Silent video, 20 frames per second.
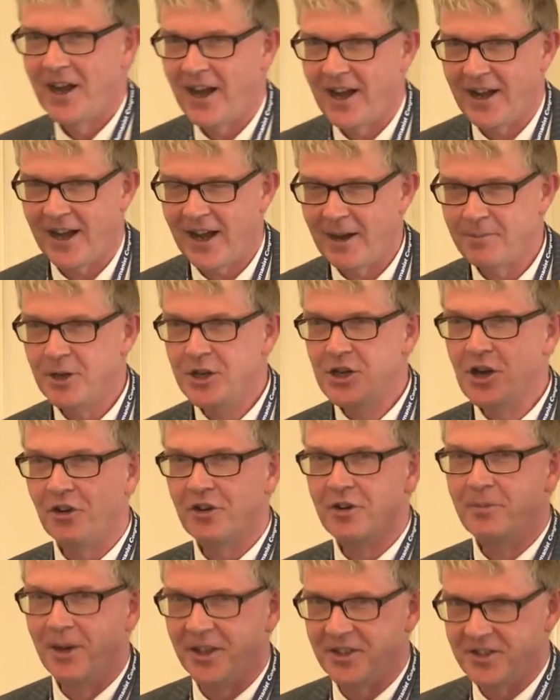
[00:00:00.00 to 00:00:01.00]
I'm
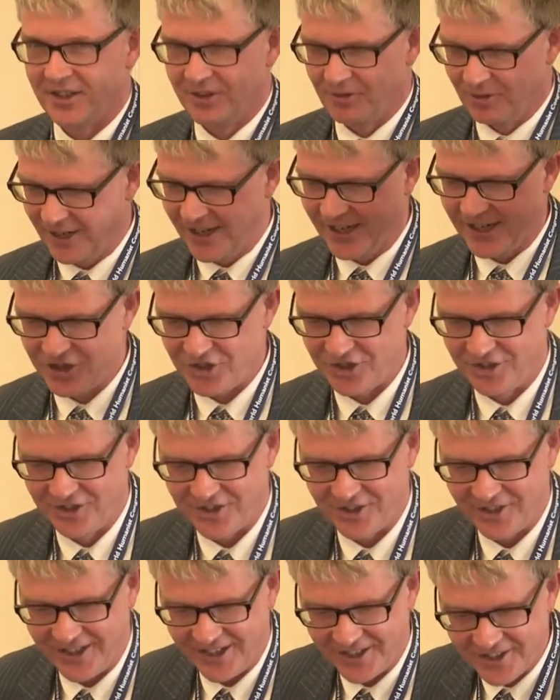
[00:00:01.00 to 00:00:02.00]
anonymous in relation to
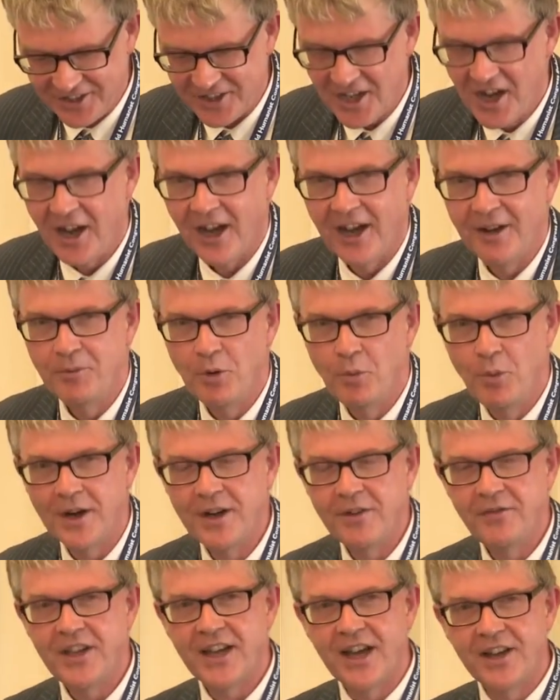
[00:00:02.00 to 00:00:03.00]
this. One
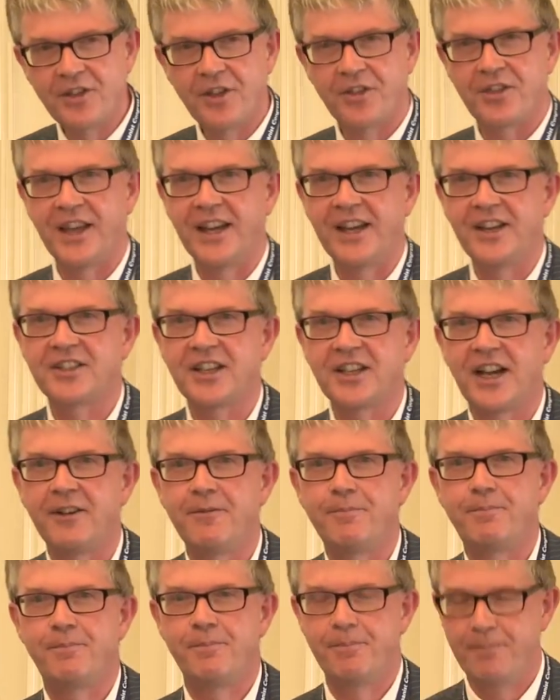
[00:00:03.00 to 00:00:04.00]
of the other things I've
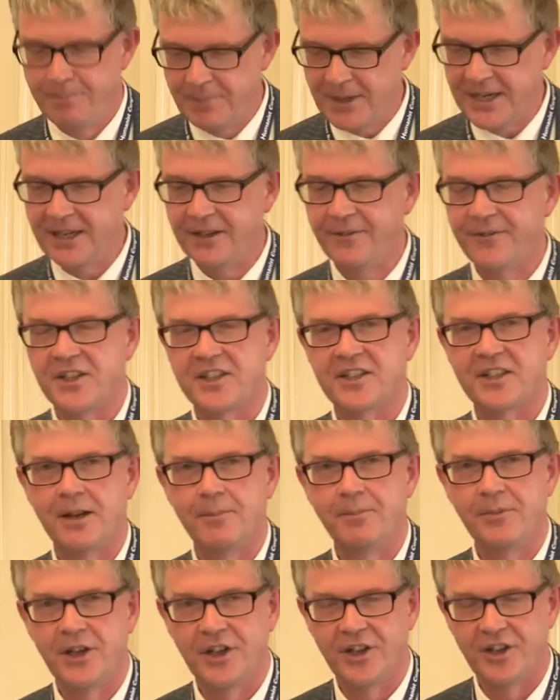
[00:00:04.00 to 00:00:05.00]
been for
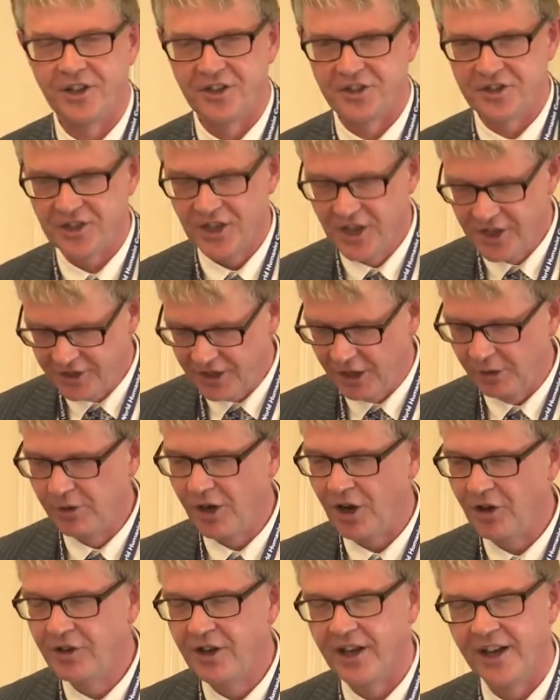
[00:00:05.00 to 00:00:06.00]
some years, no
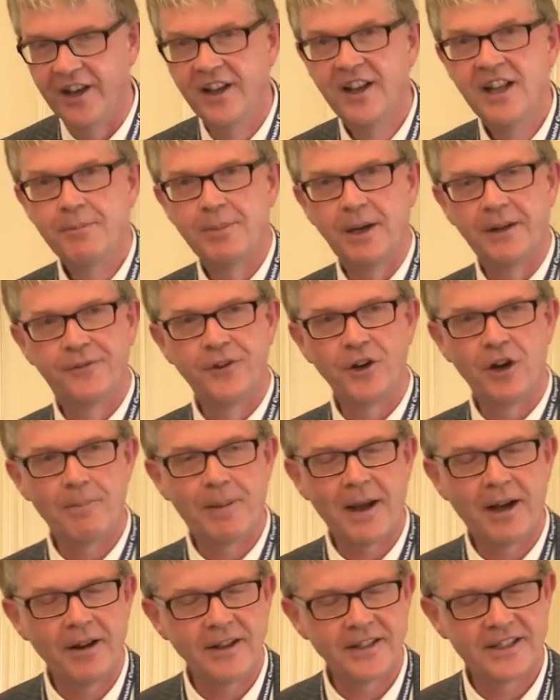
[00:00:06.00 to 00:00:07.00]
longer, but for
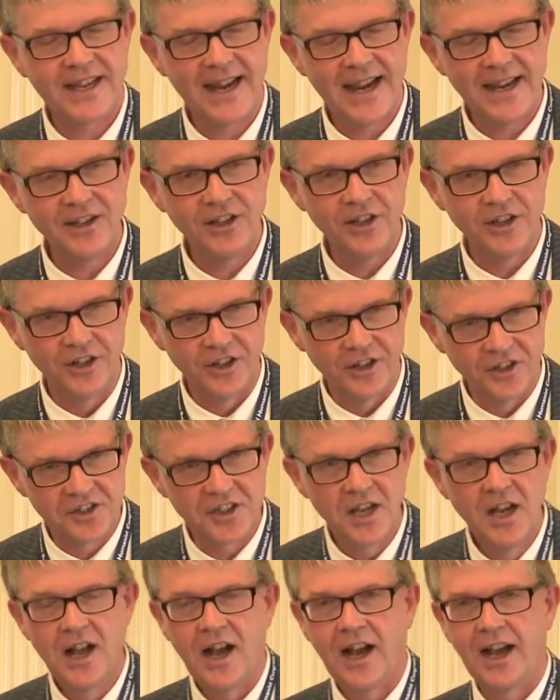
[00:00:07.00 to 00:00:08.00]
about 10 years,
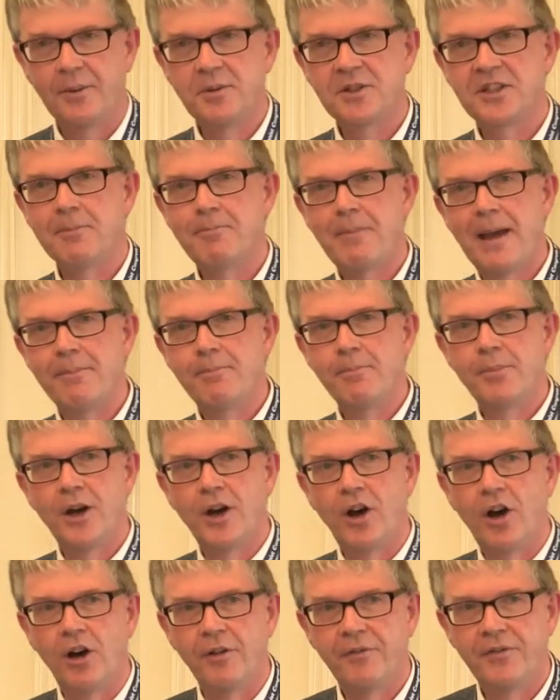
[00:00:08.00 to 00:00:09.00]
I was a member
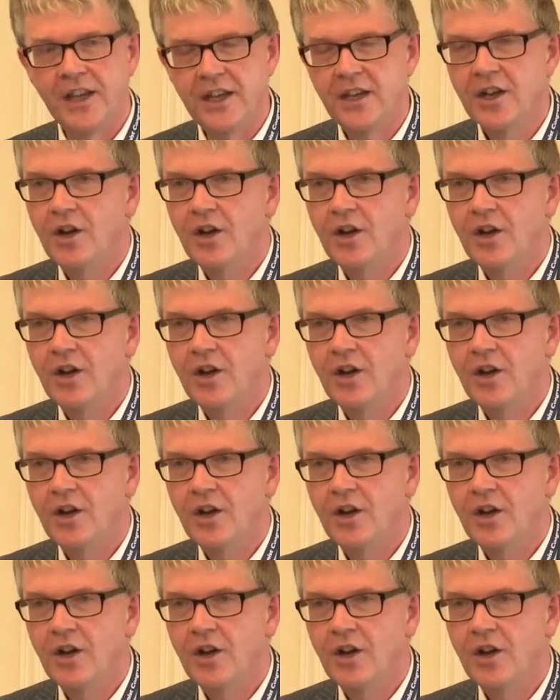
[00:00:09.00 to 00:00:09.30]
of the